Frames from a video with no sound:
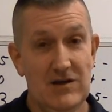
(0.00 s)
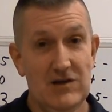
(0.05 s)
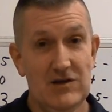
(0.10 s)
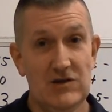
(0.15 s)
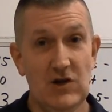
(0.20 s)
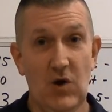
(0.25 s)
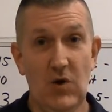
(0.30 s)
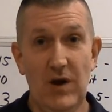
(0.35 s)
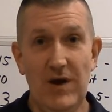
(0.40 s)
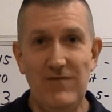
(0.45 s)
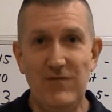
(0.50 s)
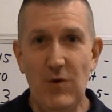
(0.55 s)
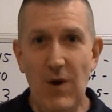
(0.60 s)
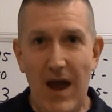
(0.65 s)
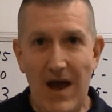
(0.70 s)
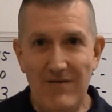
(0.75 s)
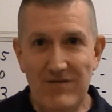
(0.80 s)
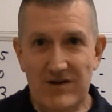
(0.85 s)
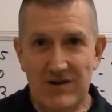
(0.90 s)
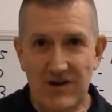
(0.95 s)
So if you
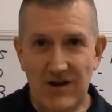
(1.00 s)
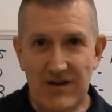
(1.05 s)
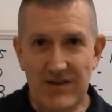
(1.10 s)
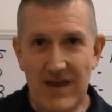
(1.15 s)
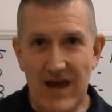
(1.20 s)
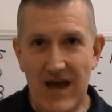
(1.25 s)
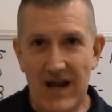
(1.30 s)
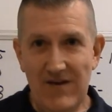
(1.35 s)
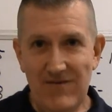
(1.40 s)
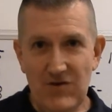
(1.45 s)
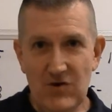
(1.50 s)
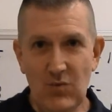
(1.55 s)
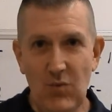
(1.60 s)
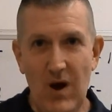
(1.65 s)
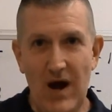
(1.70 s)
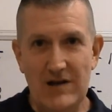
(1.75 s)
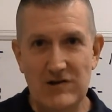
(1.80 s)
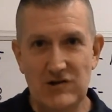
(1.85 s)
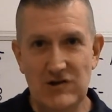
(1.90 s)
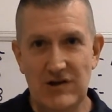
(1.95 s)
haven't done that, if you're
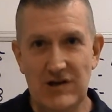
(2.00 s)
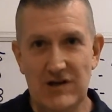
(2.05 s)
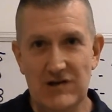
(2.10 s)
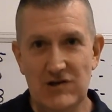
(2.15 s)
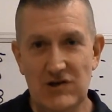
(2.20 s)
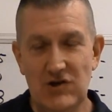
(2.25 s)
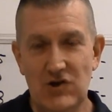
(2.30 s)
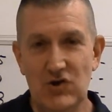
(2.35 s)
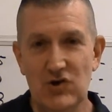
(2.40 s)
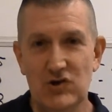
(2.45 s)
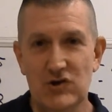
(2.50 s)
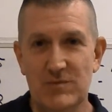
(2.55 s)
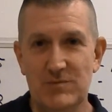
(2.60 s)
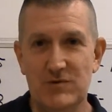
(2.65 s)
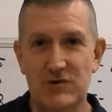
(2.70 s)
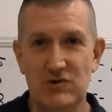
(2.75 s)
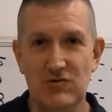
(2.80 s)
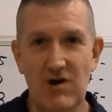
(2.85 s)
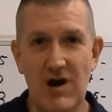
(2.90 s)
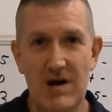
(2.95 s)
watching this and you're a
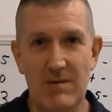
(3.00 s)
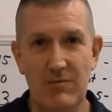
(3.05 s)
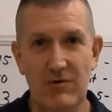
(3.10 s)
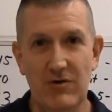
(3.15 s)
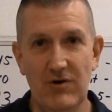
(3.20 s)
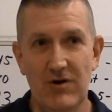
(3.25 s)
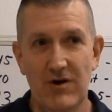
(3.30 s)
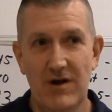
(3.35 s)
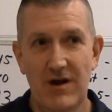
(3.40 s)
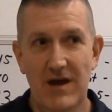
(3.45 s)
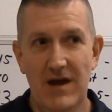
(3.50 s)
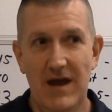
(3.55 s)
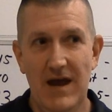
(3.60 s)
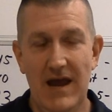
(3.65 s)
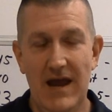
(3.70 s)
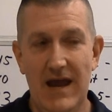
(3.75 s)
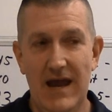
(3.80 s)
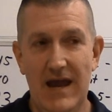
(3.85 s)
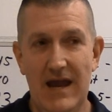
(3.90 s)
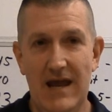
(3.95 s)
subscriber
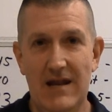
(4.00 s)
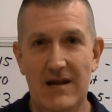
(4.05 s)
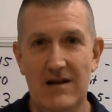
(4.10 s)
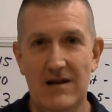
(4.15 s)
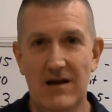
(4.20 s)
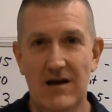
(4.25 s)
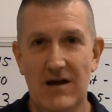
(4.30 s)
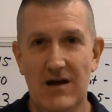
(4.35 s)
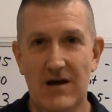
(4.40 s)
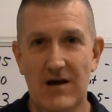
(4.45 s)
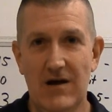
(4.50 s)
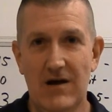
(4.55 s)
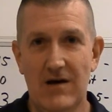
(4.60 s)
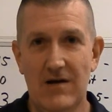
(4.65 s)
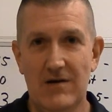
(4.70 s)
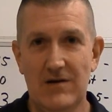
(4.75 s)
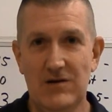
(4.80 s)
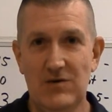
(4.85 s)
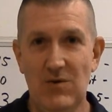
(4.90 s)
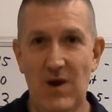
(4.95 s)
and
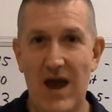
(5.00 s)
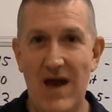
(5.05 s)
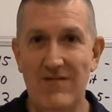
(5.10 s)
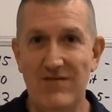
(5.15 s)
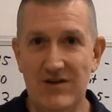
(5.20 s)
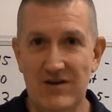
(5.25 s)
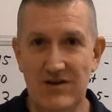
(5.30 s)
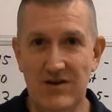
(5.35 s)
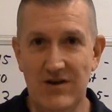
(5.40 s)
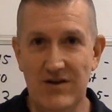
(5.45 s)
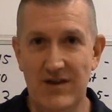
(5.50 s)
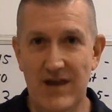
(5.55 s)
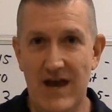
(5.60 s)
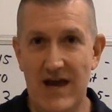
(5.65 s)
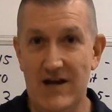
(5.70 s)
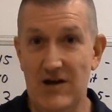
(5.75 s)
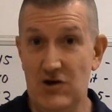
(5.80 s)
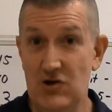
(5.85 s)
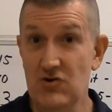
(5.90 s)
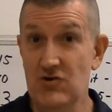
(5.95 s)
uh, you haven't done
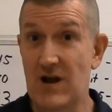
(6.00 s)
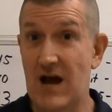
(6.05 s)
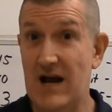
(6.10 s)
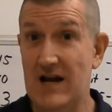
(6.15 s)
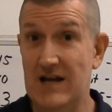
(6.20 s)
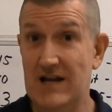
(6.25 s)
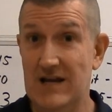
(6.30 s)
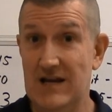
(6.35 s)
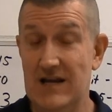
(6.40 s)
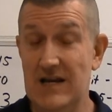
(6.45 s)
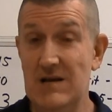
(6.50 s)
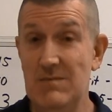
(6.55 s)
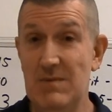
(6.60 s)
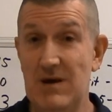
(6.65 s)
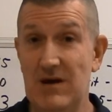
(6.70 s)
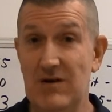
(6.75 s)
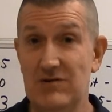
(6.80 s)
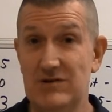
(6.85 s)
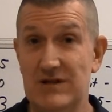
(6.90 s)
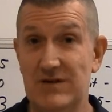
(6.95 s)
that and you're not getting
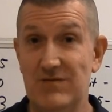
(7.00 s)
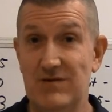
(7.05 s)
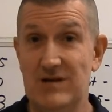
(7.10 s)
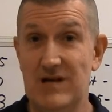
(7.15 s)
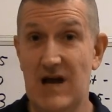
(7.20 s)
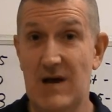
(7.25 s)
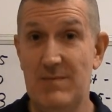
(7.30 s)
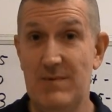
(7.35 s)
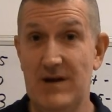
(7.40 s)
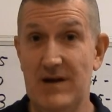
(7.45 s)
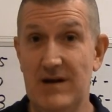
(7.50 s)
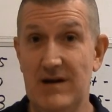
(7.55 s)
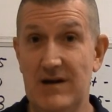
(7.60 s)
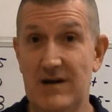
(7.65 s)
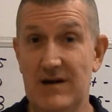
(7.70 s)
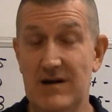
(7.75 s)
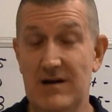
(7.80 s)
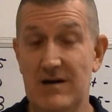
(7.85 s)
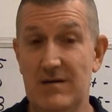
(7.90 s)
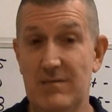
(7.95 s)
emails every time I
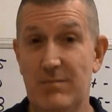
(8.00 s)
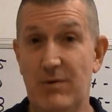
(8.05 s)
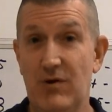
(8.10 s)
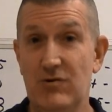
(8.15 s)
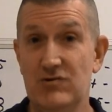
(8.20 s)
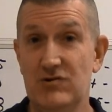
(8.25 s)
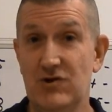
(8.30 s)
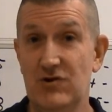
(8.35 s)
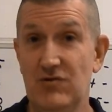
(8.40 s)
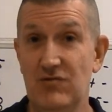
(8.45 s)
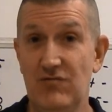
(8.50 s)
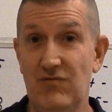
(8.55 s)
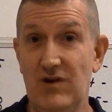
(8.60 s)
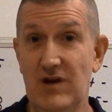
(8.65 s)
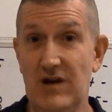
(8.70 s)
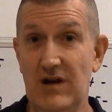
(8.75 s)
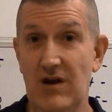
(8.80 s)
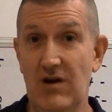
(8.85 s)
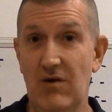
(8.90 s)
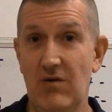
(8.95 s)
uh, post a new
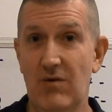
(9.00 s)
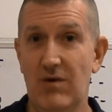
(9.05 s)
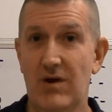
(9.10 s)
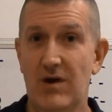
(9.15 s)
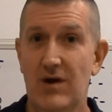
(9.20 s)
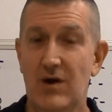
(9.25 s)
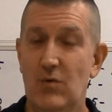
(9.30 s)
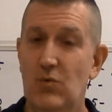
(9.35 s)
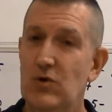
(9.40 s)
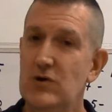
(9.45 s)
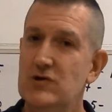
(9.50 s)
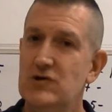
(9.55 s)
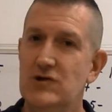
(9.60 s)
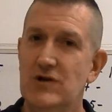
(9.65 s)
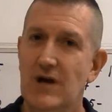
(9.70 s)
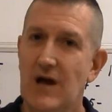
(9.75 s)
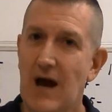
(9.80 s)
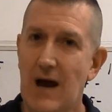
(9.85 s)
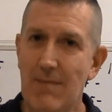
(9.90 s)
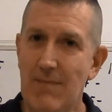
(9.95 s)
video,
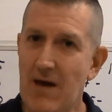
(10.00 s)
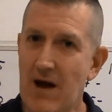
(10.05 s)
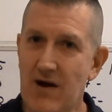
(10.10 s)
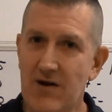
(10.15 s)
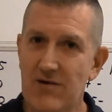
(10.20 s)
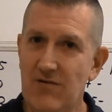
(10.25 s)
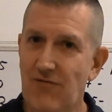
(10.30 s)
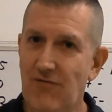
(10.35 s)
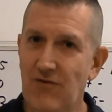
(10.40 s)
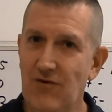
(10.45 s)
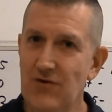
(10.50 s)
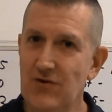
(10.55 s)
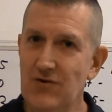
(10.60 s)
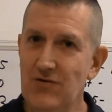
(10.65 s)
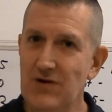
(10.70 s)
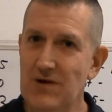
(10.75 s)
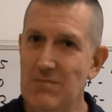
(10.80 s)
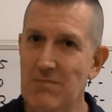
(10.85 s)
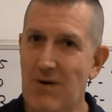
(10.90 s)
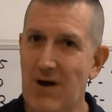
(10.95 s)
which I'm not going to fill
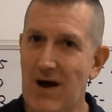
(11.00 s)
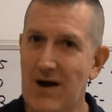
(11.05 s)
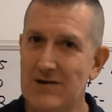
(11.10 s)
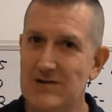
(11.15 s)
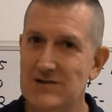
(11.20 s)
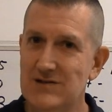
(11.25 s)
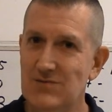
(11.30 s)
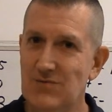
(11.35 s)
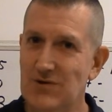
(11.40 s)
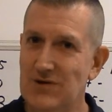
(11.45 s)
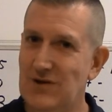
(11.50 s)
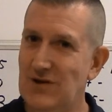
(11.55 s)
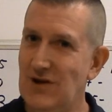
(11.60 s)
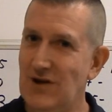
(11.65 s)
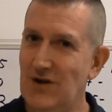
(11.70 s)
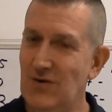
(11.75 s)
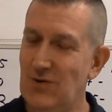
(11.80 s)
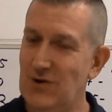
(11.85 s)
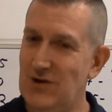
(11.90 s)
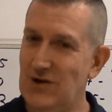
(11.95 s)
your inbox
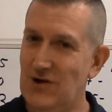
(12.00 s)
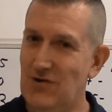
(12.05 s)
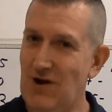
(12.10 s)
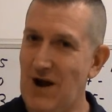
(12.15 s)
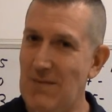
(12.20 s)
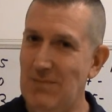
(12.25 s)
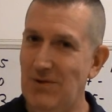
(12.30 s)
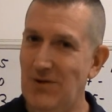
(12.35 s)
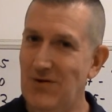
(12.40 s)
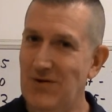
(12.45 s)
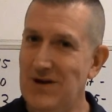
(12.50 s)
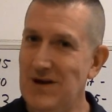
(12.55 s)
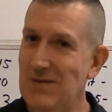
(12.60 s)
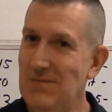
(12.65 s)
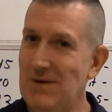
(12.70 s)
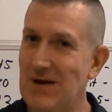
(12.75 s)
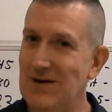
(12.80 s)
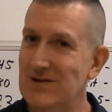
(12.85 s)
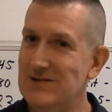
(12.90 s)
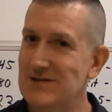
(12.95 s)
with, with the crapload of
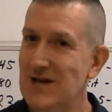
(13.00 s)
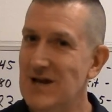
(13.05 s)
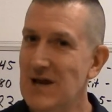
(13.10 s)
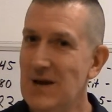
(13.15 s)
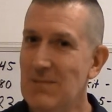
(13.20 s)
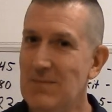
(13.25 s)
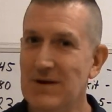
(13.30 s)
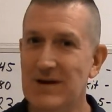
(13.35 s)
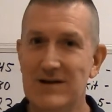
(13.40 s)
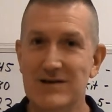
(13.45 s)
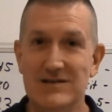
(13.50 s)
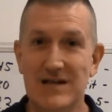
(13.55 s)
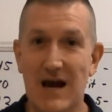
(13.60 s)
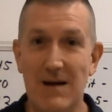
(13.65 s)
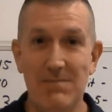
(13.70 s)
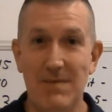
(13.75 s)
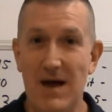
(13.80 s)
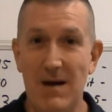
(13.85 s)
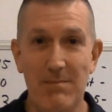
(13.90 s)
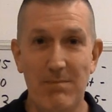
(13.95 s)
emails because
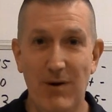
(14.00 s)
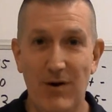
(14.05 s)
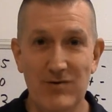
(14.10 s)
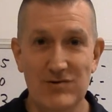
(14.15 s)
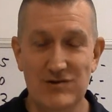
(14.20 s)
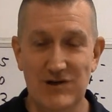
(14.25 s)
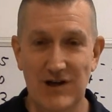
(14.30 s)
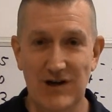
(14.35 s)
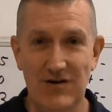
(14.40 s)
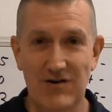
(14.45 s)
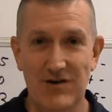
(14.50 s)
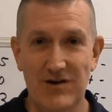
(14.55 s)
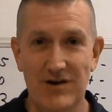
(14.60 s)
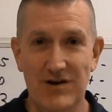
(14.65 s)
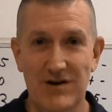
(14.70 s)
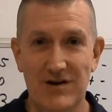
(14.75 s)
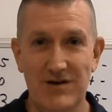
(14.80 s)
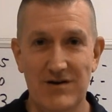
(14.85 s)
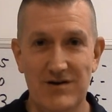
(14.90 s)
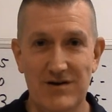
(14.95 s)
I'm not posting on
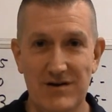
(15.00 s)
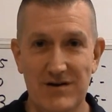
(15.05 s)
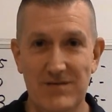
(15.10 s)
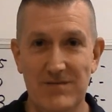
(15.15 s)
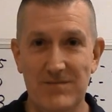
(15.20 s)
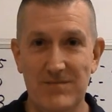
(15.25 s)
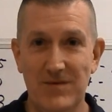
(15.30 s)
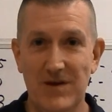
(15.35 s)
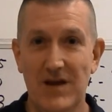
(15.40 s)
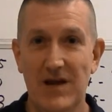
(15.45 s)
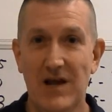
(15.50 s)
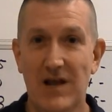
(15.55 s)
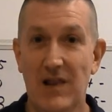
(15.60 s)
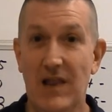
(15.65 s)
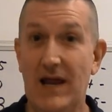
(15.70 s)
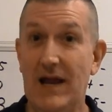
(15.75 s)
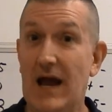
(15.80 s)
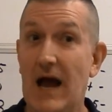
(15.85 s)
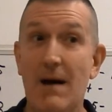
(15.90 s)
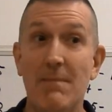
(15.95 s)
a, on a,
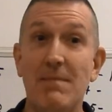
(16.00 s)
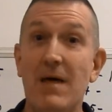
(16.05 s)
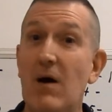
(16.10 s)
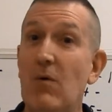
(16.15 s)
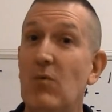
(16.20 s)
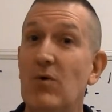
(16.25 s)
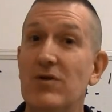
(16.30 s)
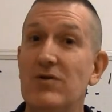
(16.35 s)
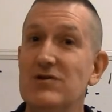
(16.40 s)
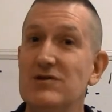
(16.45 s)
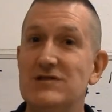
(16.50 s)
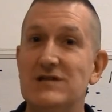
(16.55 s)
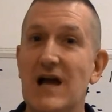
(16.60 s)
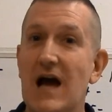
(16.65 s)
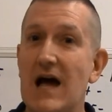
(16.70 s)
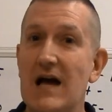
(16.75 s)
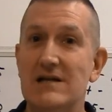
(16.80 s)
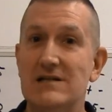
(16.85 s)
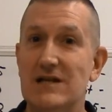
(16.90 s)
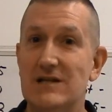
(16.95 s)
like I'm not one of these
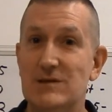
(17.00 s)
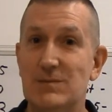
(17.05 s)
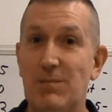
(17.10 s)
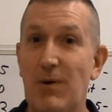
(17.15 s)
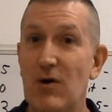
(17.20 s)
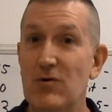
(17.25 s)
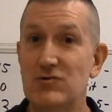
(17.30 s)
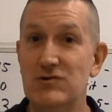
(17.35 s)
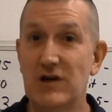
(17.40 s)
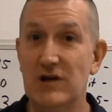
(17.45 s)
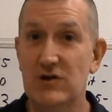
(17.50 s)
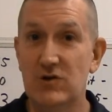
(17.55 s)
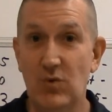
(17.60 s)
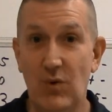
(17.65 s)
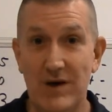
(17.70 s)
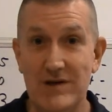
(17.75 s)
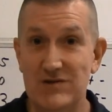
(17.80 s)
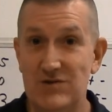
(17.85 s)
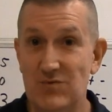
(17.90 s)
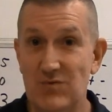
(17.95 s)
guys that's posting
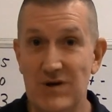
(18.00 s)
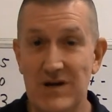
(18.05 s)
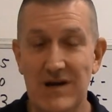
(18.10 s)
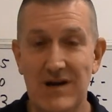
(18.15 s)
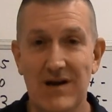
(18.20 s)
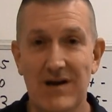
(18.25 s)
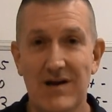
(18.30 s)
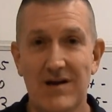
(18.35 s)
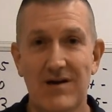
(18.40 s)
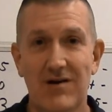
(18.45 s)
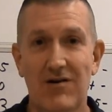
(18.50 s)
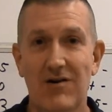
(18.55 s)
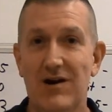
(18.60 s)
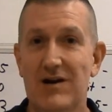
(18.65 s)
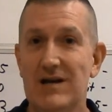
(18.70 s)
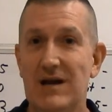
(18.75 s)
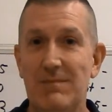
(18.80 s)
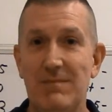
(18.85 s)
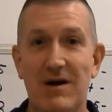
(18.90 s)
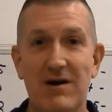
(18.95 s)
twice a week. All
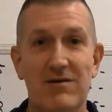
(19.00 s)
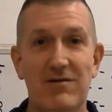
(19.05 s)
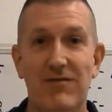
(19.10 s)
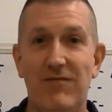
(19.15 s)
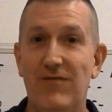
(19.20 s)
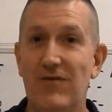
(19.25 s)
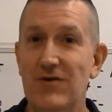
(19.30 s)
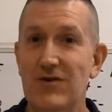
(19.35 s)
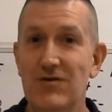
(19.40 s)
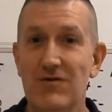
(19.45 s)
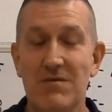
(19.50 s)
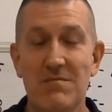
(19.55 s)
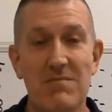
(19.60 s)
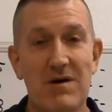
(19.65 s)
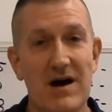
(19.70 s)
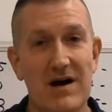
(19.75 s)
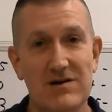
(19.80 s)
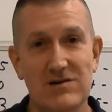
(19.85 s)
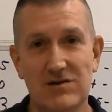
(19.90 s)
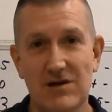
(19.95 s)
right, I'm not going to fill your
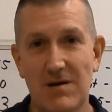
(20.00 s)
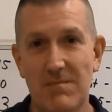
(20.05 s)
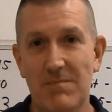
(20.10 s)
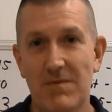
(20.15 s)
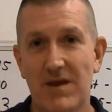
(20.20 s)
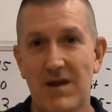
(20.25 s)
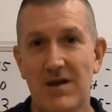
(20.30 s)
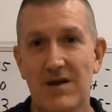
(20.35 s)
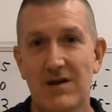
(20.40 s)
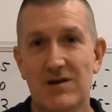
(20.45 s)
inbox up.